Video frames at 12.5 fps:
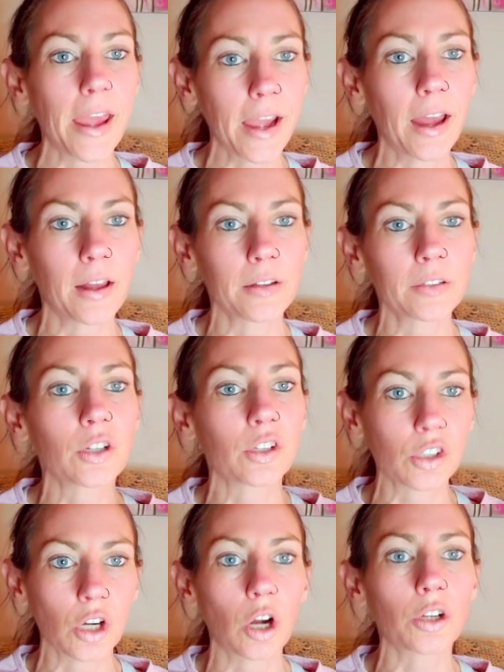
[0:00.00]
and
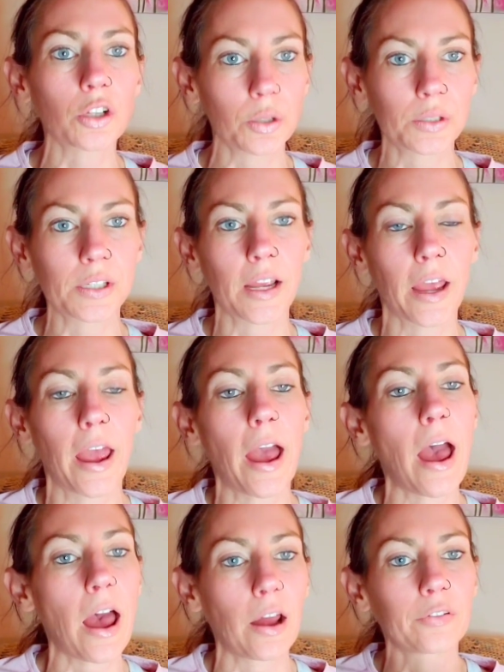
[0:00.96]
start using
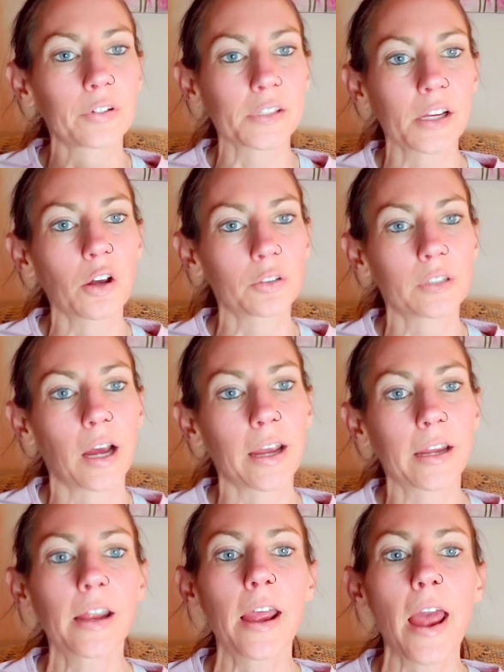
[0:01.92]
it every single
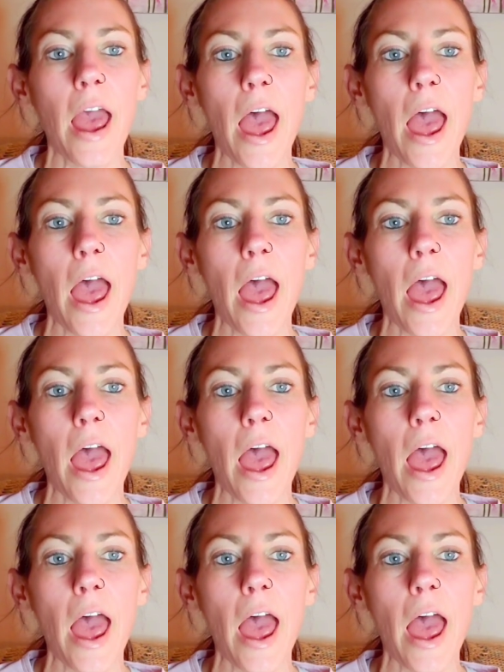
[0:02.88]
night